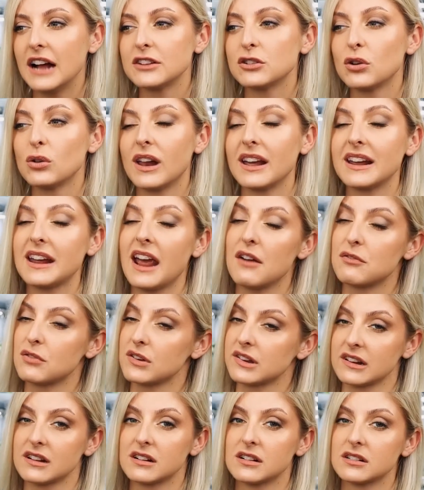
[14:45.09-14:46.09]
I don't like
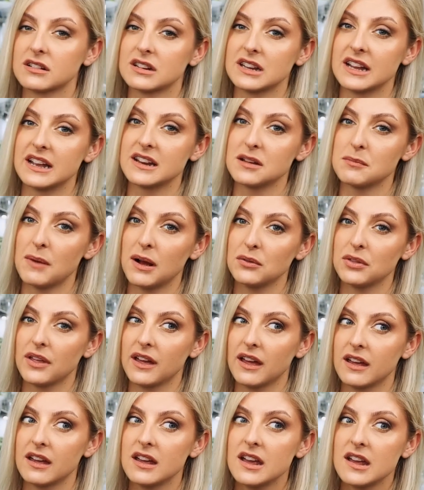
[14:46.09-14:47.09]
every single caladium out
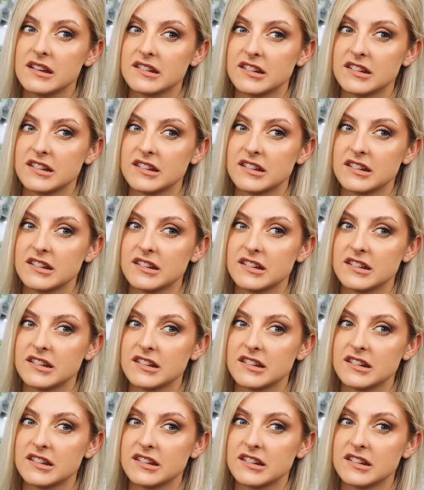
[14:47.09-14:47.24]
there.